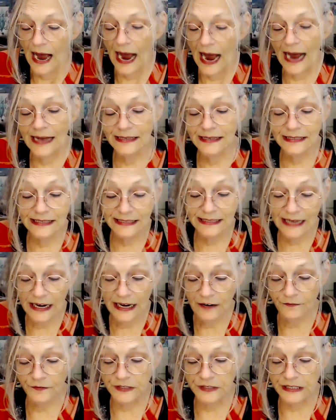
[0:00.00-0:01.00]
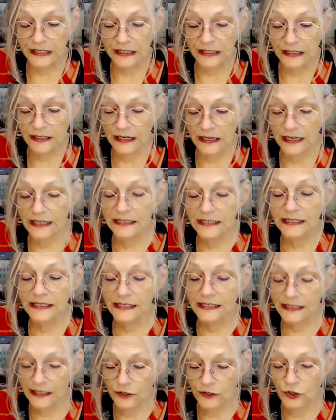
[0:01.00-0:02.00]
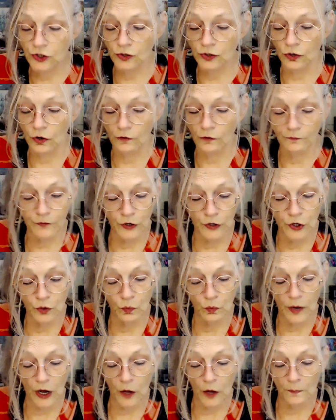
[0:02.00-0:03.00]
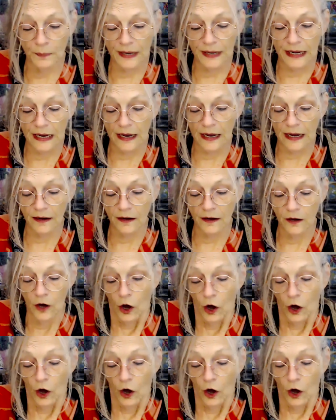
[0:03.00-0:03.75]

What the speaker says: and safety is essential for your well-being,